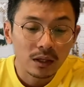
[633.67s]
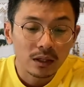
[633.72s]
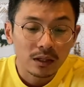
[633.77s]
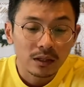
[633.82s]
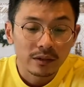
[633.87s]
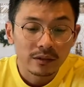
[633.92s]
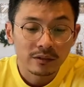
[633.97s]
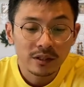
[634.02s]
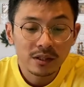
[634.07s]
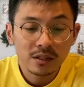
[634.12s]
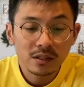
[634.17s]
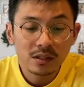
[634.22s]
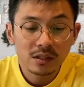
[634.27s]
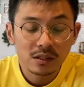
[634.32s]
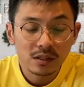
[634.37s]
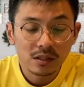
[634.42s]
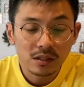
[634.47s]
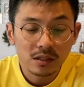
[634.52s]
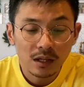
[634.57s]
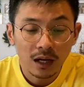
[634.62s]

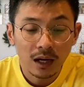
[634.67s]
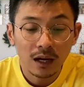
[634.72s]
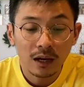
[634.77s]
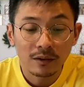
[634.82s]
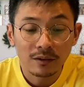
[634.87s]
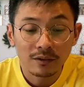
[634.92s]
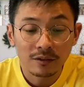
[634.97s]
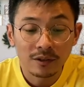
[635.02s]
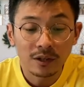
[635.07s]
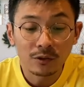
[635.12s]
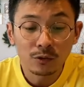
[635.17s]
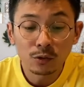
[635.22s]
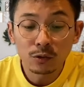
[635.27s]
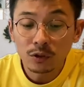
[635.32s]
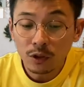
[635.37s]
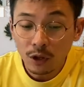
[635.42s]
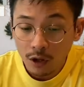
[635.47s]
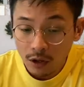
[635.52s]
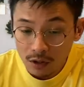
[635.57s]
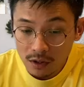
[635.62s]
the
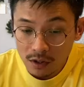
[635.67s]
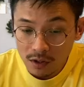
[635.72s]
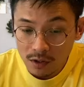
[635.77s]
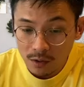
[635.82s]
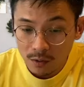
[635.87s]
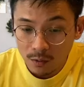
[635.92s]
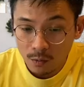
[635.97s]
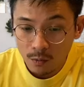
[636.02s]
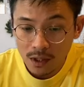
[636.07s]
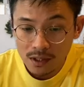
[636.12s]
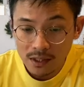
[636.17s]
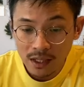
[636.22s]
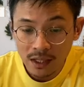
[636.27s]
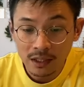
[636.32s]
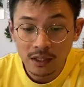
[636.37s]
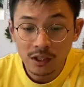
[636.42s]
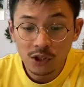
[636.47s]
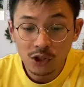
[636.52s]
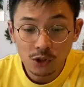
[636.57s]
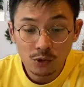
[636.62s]
root cause was
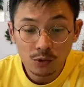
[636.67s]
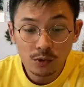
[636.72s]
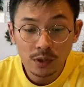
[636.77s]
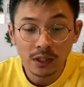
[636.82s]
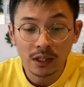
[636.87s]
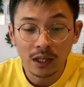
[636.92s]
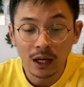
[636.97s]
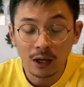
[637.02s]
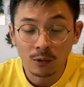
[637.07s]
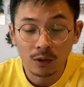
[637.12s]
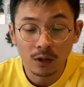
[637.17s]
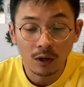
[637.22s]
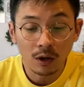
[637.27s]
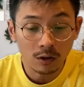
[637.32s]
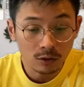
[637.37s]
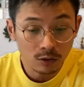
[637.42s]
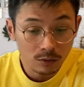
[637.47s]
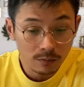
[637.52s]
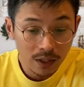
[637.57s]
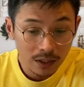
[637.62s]
an issue in our
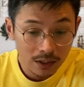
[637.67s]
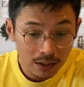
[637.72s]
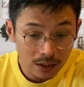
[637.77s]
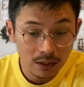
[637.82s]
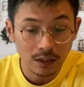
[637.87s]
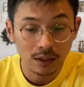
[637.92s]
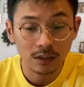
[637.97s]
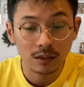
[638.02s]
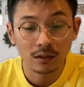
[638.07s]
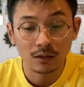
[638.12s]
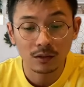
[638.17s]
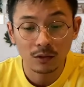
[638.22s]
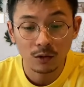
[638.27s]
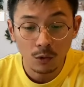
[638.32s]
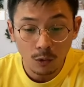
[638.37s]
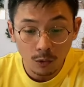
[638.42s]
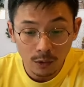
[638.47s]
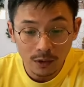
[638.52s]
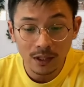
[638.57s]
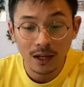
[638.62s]
automated
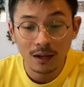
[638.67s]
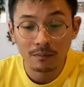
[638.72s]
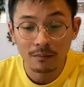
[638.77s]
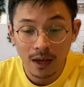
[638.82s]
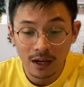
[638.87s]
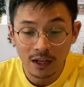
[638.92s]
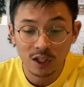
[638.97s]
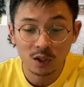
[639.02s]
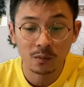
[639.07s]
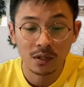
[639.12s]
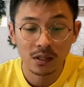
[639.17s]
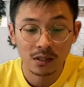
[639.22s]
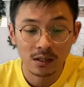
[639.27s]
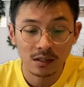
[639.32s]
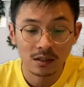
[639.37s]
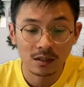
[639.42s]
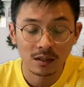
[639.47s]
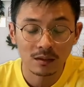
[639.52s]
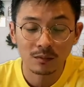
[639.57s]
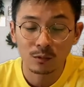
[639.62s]
quota management
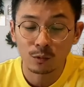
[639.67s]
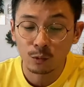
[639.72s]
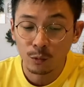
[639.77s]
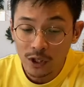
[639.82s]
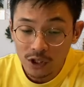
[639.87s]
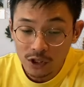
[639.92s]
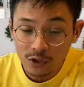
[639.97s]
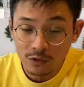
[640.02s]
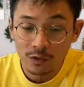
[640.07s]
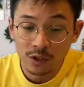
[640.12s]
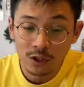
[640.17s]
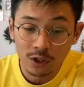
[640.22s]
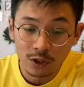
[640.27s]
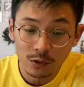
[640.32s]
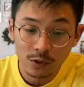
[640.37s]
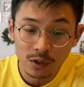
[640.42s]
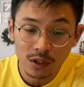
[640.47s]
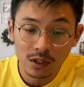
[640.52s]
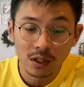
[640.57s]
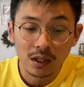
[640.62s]
system, which
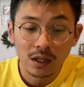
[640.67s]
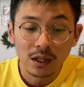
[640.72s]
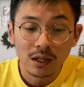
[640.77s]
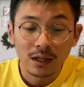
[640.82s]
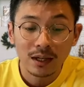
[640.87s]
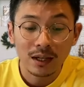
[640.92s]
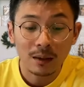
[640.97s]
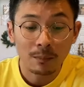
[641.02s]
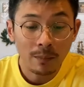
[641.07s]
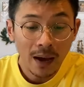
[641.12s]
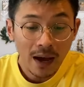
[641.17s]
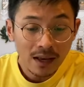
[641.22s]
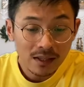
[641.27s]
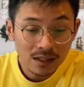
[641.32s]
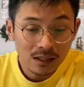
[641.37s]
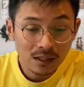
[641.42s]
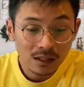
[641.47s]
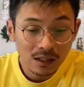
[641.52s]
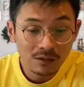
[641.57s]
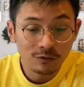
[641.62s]
reduced
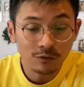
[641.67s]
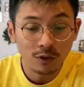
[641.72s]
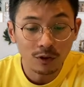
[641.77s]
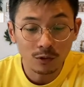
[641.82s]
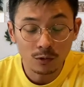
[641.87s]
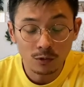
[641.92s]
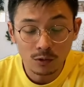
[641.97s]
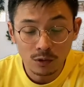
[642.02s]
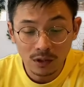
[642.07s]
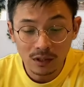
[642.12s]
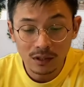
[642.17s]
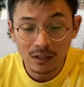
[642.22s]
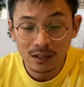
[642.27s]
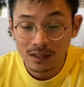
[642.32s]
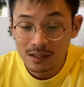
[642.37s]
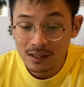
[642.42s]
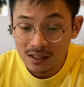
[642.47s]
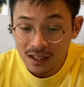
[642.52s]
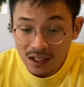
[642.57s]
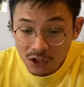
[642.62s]
capacity for Google's
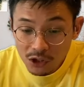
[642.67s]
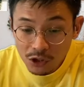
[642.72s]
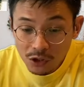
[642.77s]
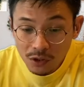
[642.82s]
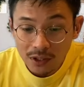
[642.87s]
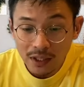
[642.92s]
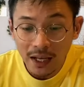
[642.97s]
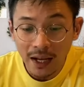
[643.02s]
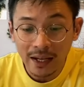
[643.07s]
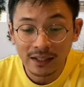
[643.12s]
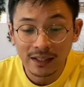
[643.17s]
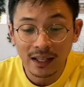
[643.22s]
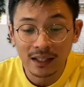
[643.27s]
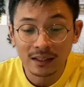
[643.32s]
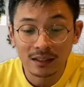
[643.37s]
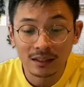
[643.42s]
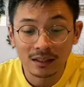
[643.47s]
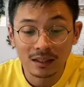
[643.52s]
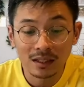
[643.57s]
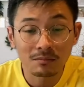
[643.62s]
central
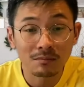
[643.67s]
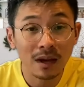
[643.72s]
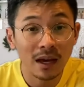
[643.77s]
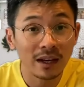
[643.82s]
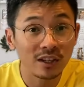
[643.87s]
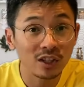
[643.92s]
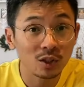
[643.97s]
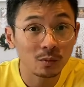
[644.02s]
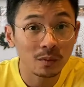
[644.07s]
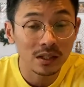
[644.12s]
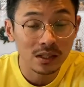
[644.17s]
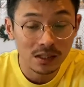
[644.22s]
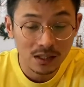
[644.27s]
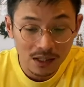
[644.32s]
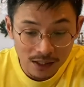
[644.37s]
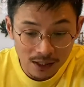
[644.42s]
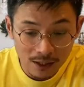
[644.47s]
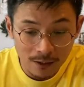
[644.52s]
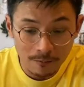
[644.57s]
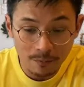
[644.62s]
identity management
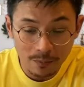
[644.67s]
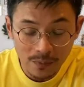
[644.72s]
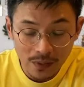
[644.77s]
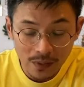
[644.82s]
system,